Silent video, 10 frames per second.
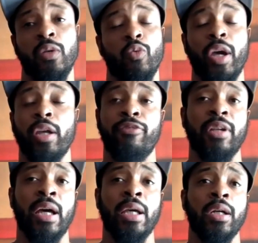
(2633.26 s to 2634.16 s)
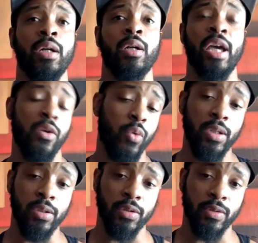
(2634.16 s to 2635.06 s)
waited for like 8
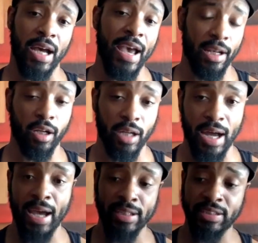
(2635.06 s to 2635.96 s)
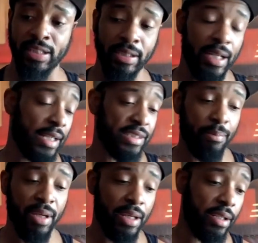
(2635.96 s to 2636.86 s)
weeks. I had a set day. I
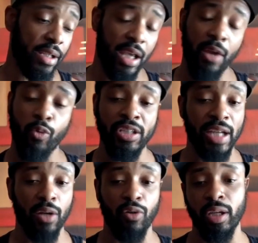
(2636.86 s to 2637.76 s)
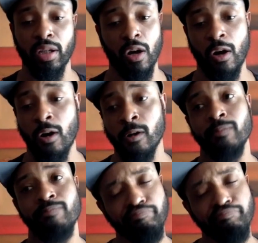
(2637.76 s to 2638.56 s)
said, man, 8 weeks I don't get a call.